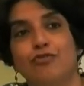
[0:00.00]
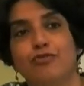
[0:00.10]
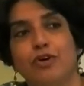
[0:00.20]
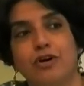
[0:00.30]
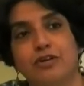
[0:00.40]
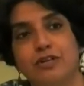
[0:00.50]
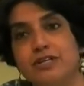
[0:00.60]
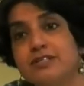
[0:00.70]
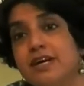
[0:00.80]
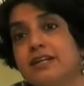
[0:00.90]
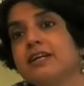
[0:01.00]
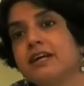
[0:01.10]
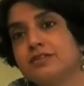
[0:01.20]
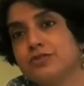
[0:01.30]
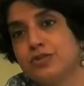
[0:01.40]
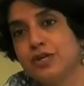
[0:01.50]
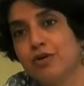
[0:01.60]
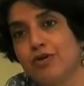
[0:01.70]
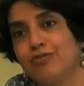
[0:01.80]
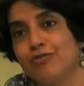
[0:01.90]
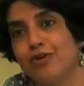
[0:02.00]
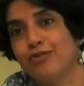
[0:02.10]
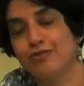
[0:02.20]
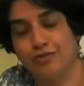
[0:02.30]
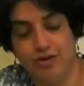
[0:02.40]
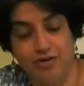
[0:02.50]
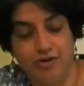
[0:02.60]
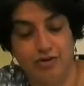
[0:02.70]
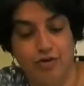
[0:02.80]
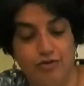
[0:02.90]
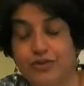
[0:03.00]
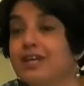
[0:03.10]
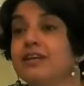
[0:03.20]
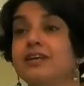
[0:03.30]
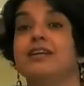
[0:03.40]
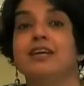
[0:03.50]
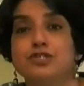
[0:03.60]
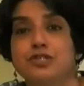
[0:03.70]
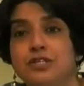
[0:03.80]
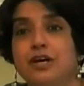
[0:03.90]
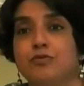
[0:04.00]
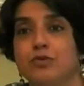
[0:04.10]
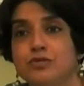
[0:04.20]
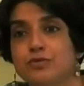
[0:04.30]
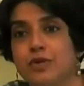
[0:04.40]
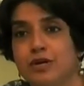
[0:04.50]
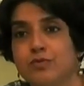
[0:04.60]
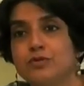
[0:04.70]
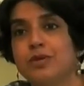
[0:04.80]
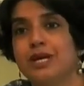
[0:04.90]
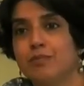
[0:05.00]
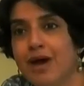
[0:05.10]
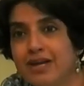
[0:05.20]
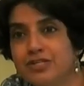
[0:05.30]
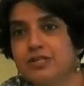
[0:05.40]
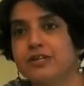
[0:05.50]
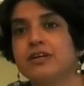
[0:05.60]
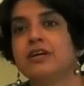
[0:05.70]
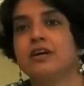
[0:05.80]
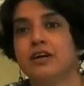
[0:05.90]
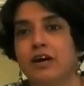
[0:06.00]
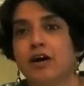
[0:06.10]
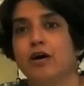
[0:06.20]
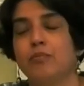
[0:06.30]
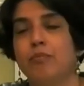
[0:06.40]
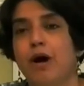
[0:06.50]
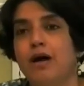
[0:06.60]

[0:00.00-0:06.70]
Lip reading: the aesthetic history of the Indian nation that was being imagined by